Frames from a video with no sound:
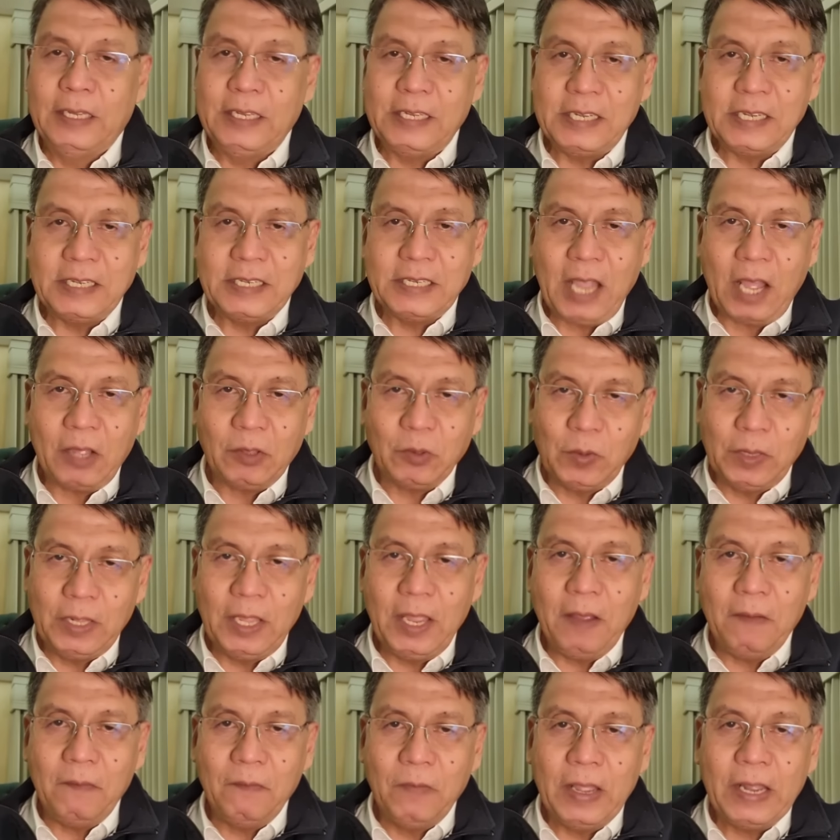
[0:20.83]
This is
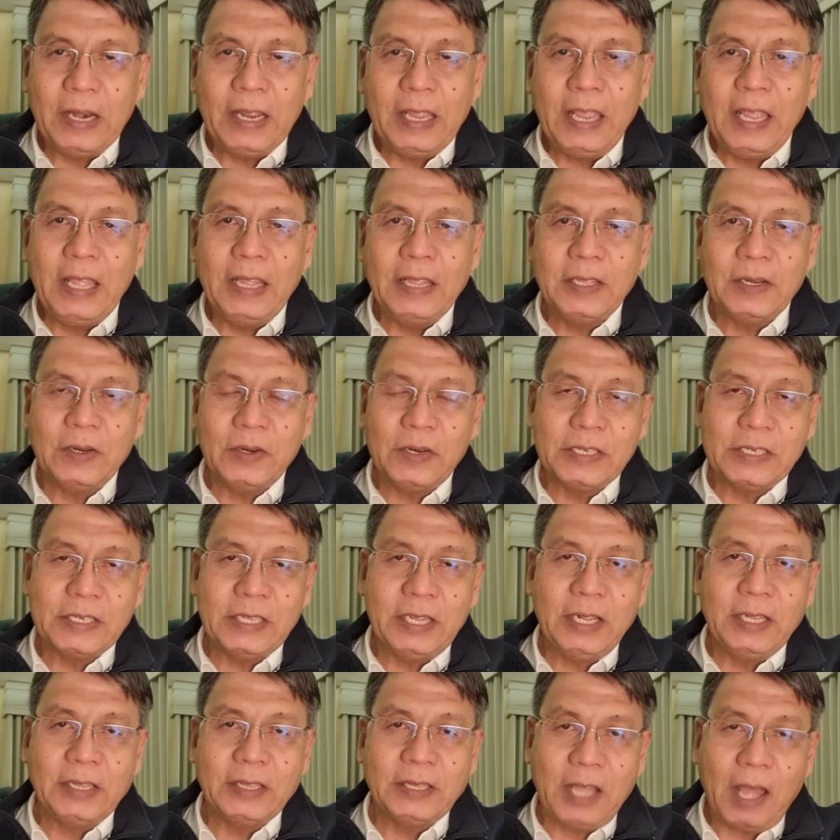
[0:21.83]
actually a very
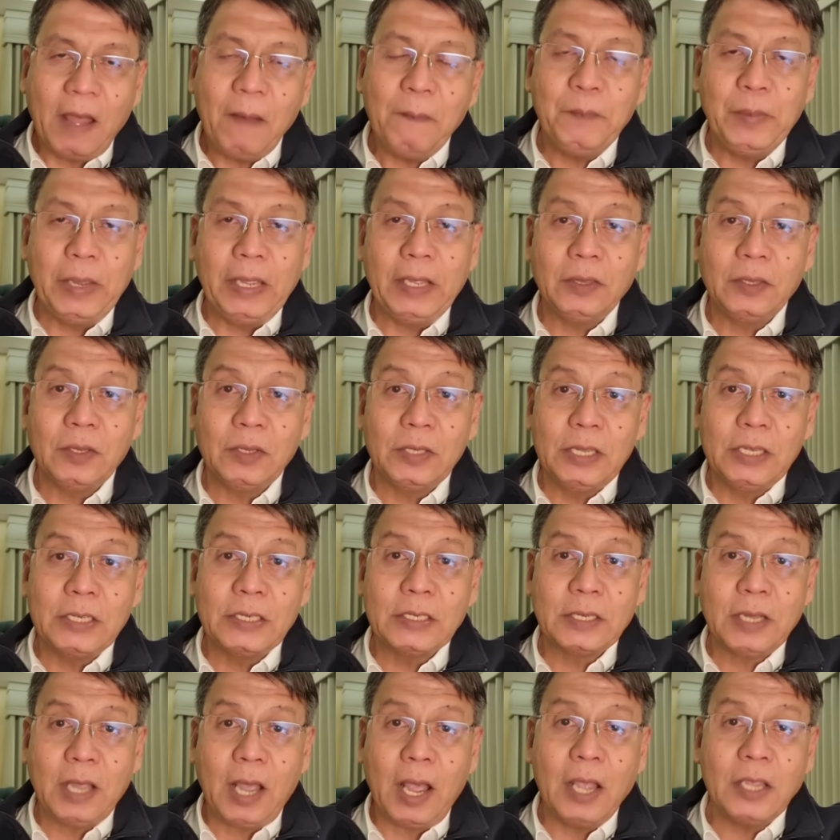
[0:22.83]
interesting topic to
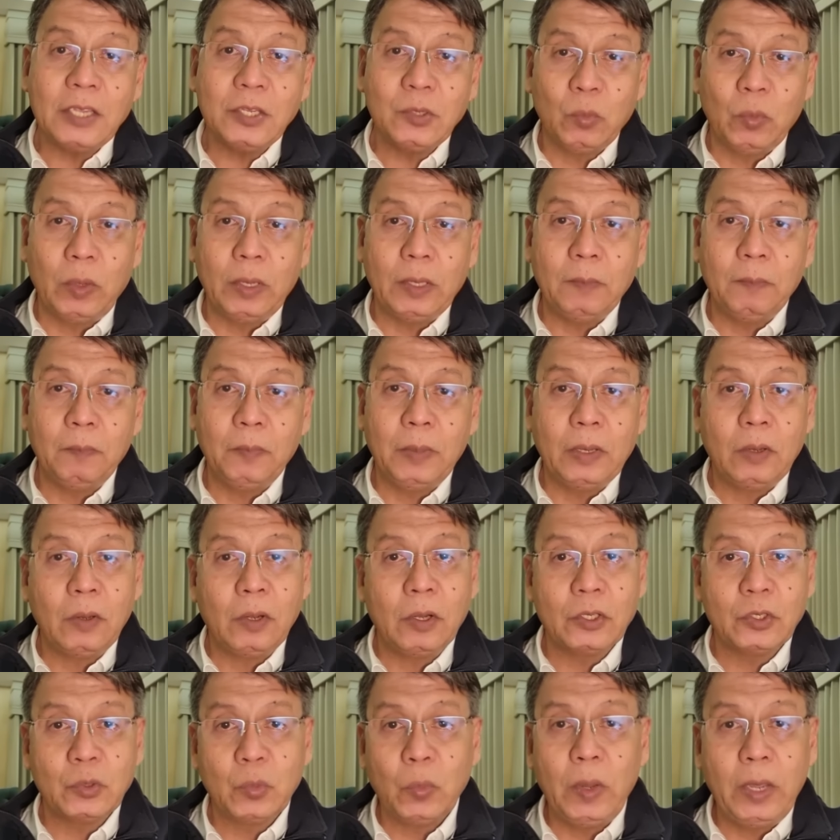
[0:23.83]
discuss with
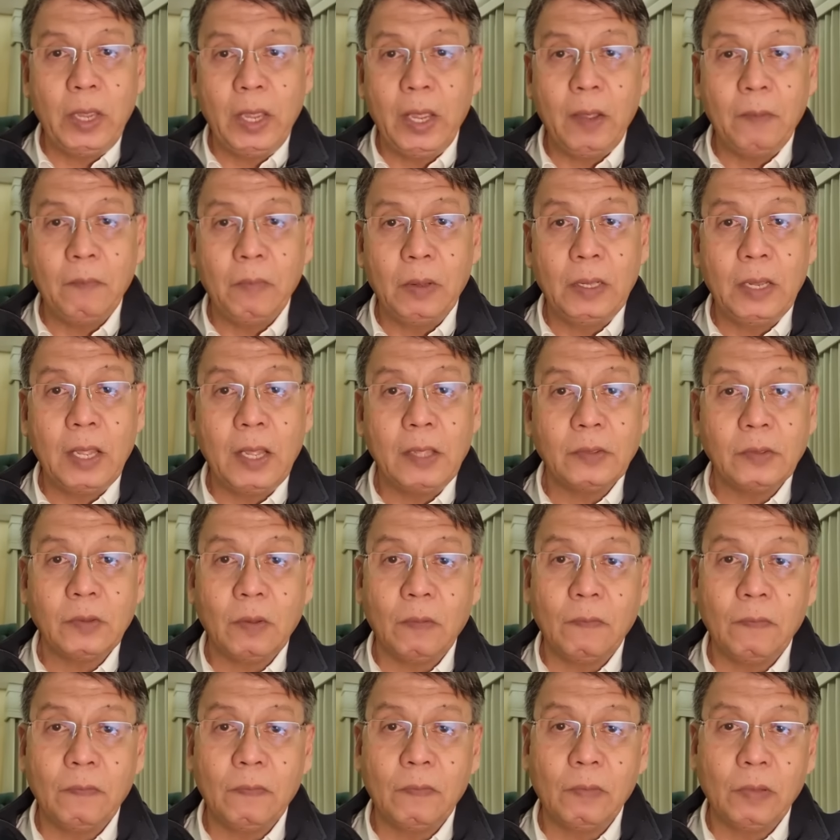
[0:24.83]
because we have a
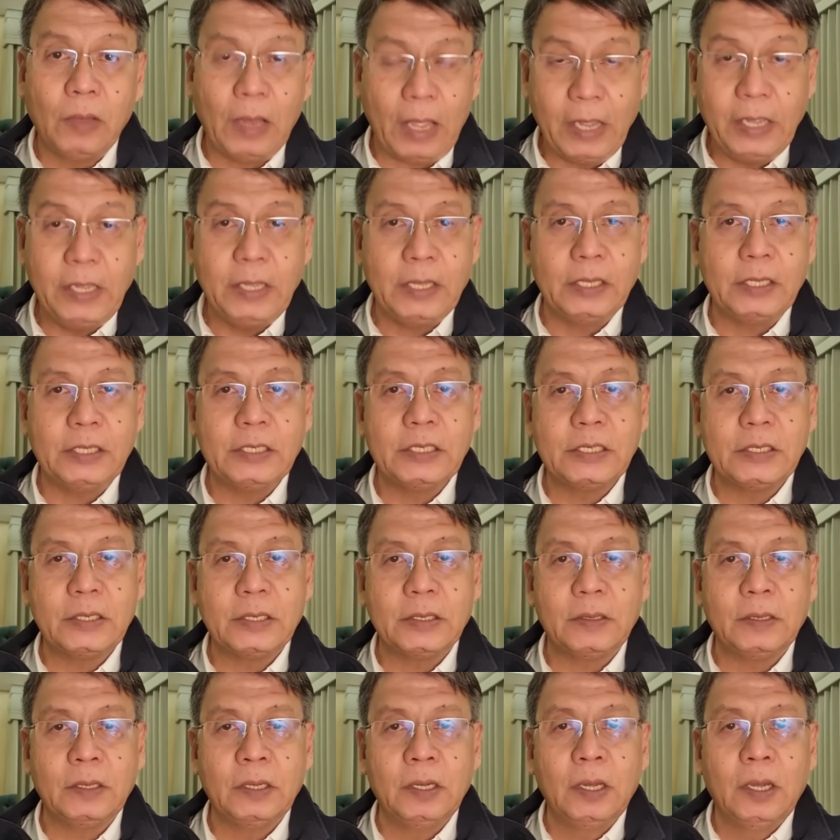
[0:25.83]
lot of
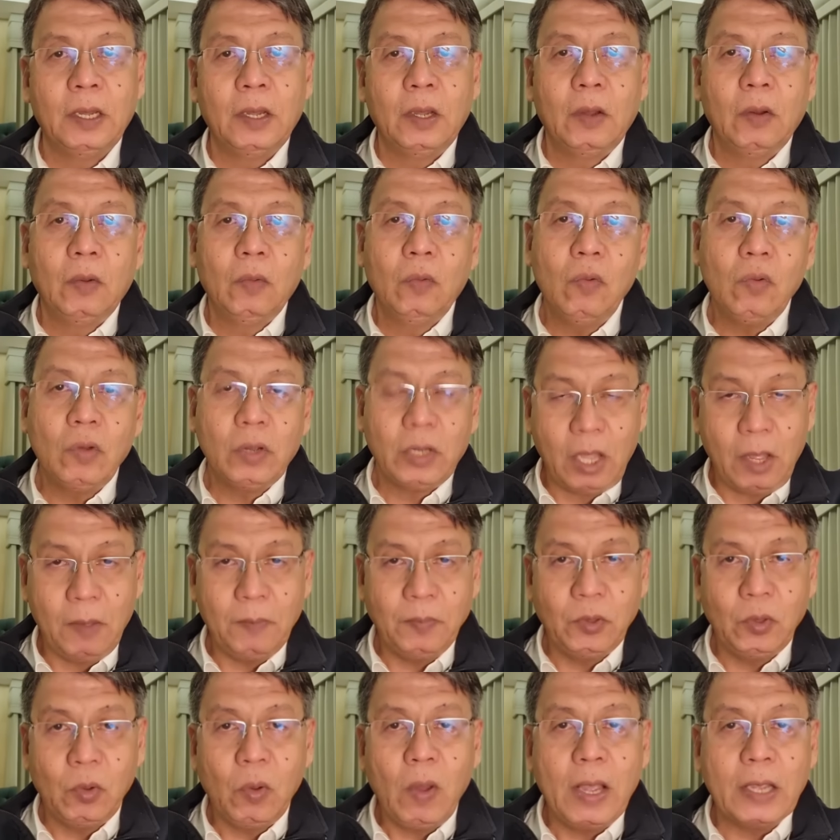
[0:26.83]
clients who
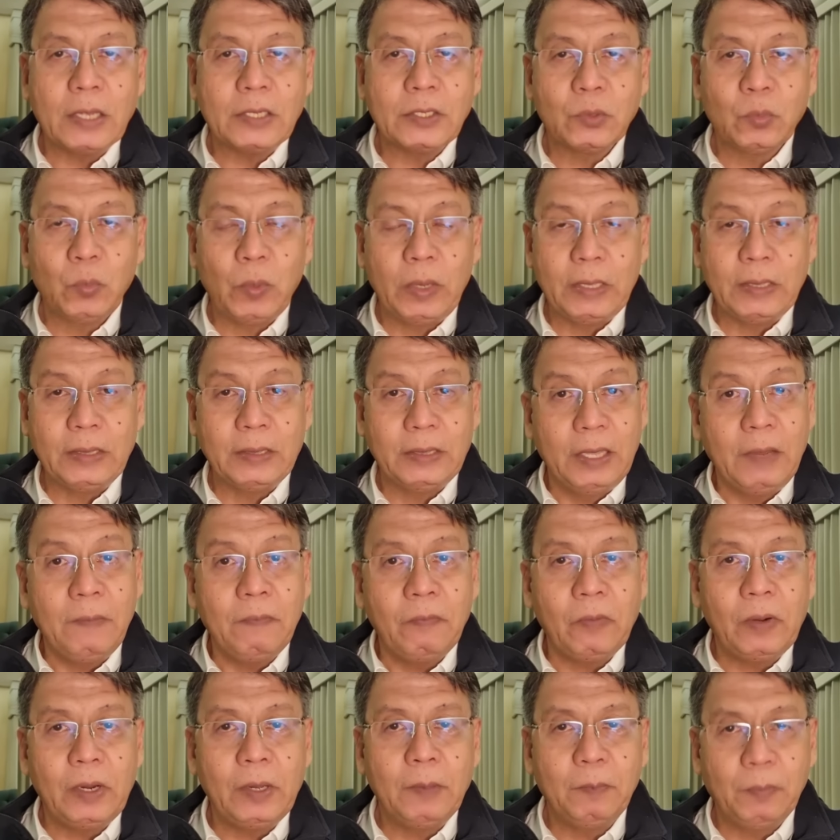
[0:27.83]
come to us with
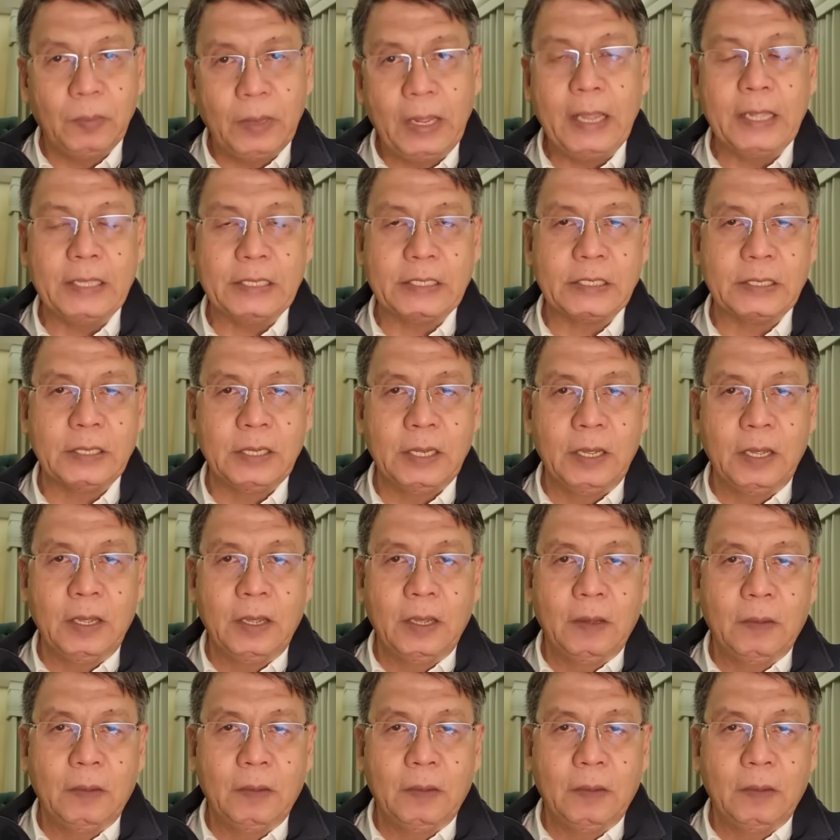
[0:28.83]
different plans.